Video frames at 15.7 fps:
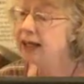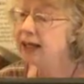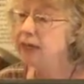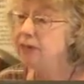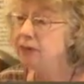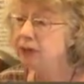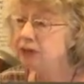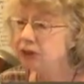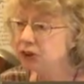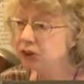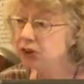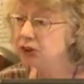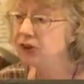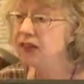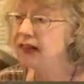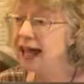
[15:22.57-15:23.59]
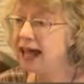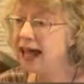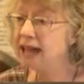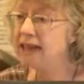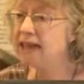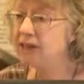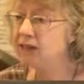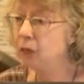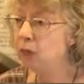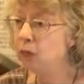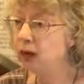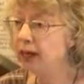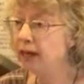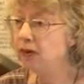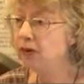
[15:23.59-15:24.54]
He preserved the heads of the
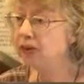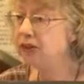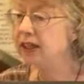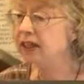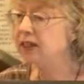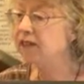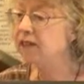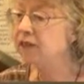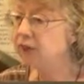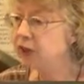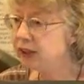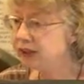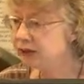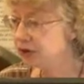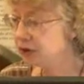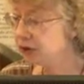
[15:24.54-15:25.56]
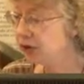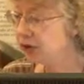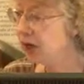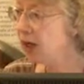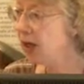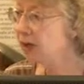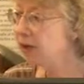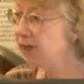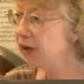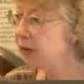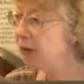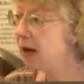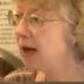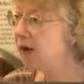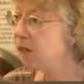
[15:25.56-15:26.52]
whales in the freezers of nearby